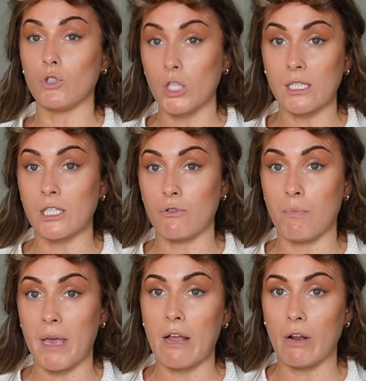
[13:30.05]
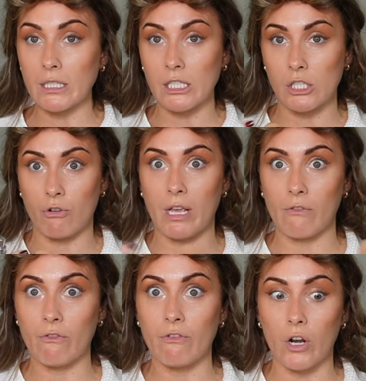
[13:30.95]
just to repair it because the
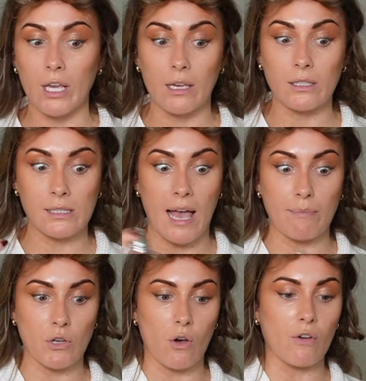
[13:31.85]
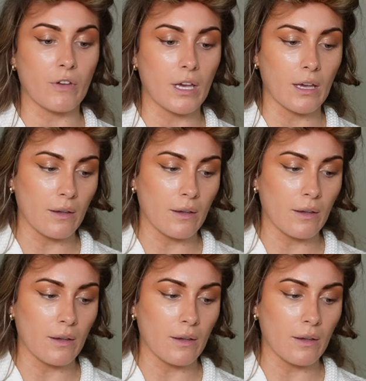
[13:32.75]
screen fully snapped off it.